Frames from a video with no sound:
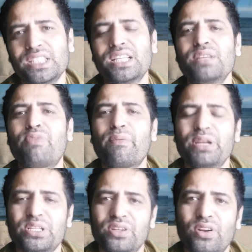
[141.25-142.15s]
is the
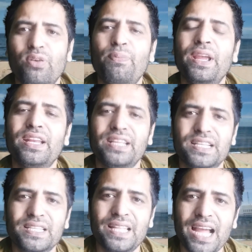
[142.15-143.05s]
information or
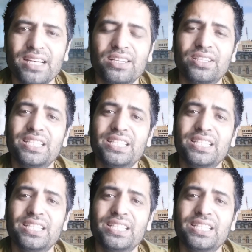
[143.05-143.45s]
opinions that